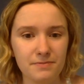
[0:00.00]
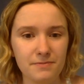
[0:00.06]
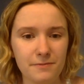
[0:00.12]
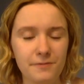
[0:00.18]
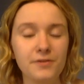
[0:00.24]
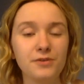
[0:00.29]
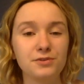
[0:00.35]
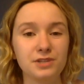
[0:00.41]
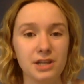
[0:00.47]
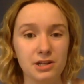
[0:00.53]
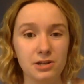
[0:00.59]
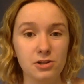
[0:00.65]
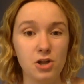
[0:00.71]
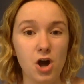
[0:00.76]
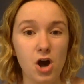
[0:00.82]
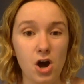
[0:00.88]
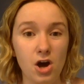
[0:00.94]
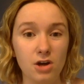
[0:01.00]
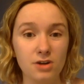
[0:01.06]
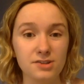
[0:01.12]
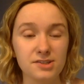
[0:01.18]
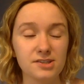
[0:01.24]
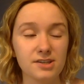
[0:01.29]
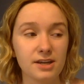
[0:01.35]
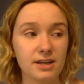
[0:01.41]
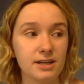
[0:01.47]
filled in
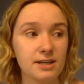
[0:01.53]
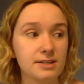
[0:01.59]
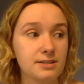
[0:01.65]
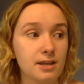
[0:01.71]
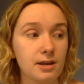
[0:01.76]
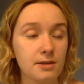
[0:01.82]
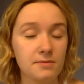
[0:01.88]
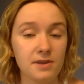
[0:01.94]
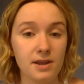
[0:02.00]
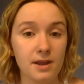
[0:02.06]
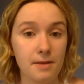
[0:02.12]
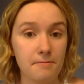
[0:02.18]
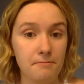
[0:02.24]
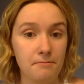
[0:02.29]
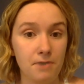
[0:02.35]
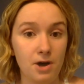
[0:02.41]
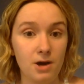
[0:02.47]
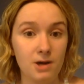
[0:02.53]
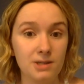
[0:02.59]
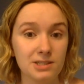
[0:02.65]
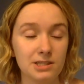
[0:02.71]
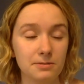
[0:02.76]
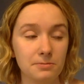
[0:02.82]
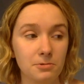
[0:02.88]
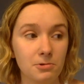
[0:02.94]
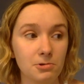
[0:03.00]
logs. Like it's going to be
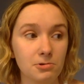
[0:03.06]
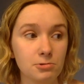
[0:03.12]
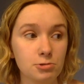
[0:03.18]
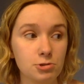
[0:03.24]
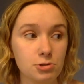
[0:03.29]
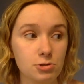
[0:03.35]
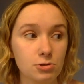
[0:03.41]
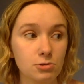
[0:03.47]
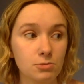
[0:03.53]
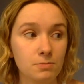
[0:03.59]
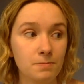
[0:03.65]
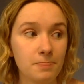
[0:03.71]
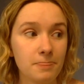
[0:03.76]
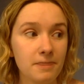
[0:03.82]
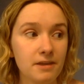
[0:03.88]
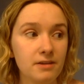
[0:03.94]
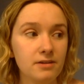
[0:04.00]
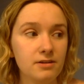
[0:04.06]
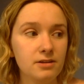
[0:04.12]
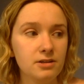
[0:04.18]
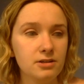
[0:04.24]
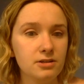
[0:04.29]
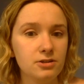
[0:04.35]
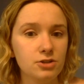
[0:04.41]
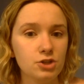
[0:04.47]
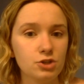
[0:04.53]
impossible to
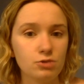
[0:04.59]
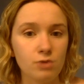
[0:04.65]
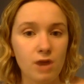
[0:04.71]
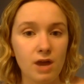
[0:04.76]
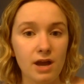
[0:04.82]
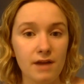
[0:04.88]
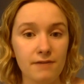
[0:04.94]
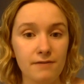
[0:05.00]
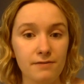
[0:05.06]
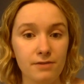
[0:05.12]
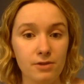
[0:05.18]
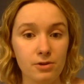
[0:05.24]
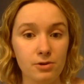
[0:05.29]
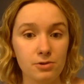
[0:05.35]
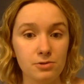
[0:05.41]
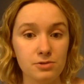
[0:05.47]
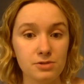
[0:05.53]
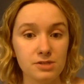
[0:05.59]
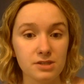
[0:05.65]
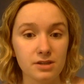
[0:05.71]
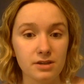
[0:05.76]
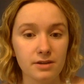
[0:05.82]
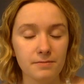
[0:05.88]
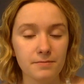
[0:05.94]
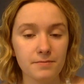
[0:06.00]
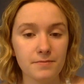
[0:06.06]
drive those
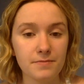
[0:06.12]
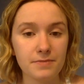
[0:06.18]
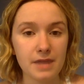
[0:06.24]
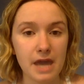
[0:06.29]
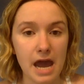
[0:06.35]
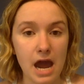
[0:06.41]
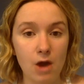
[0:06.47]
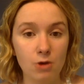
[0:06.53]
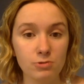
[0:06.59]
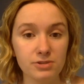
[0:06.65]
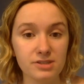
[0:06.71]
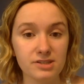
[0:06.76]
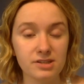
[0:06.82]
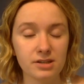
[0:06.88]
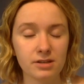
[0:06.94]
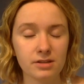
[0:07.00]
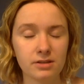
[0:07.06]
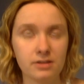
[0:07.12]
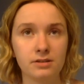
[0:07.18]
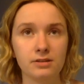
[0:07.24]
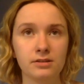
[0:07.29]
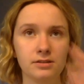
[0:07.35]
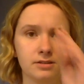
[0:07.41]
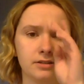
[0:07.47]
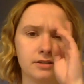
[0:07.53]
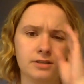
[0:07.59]
out
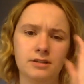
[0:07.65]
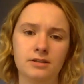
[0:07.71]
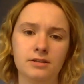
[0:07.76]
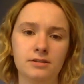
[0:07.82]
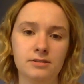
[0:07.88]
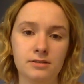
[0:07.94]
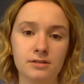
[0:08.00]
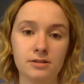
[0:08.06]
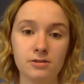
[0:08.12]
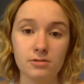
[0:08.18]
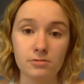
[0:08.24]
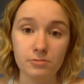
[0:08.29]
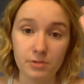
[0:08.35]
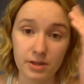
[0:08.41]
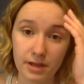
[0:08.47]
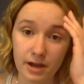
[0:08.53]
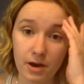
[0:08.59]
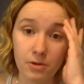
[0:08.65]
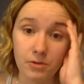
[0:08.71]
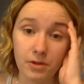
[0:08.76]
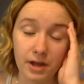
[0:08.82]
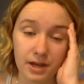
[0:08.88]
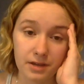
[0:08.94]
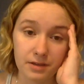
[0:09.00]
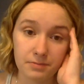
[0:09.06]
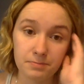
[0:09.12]
without
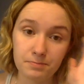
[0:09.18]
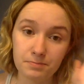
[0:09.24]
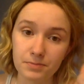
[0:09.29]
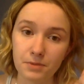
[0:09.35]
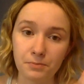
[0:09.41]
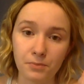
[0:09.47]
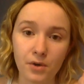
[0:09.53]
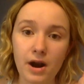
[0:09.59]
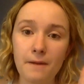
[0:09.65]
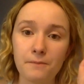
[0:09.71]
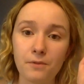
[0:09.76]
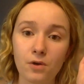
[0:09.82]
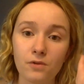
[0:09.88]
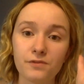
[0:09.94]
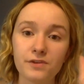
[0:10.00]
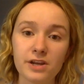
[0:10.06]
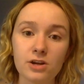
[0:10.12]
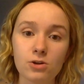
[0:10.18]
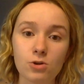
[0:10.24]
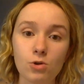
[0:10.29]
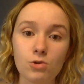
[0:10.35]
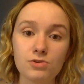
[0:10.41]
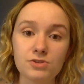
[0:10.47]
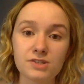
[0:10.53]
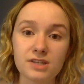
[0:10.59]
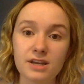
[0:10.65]
like the proper
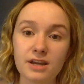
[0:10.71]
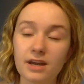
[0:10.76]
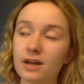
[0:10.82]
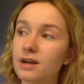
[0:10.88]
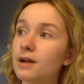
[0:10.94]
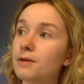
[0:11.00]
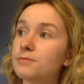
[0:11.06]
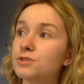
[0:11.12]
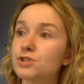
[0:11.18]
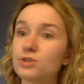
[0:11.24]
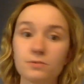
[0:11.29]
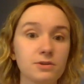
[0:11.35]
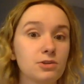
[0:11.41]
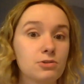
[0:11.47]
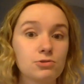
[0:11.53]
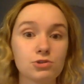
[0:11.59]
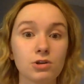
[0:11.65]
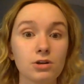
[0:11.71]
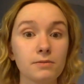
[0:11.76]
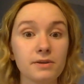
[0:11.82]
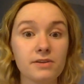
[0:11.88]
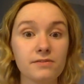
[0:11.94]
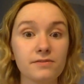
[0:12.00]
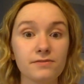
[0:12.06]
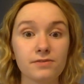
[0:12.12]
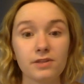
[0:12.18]
vehicles. And I'm assuming those are going to
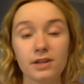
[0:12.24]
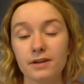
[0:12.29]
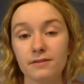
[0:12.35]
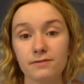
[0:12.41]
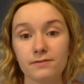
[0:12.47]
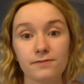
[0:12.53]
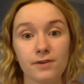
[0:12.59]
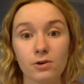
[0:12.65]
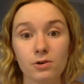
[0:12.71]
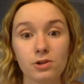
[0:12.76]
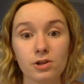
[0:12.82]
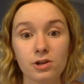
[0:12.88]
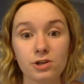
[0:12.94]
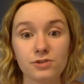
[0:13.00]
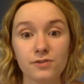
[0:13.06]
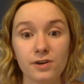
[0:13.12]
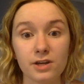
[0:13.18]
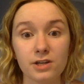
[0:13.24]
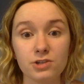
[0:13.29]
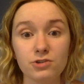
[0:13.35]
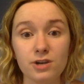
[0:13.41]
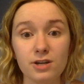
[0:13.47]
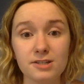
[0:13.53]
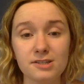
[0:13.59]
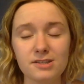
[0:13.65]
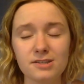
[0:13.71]
be like very large fucking
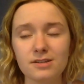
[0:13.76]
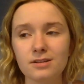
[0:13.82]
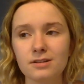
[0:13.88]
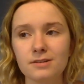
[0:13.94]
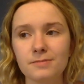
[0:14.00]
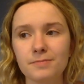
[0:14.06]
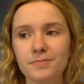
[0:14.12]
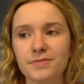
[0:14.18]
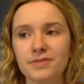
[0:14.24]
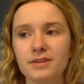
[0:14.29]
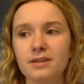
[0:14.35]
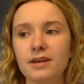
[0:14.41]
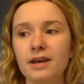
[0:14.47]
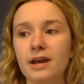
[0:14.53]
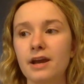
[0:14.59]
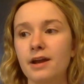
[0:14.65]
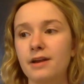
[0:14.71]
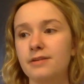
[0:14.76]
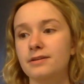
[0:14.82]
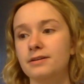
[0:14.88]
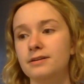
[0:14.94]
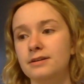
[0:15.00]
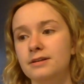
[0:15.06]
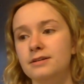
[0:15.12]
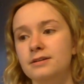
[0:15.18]
trucks and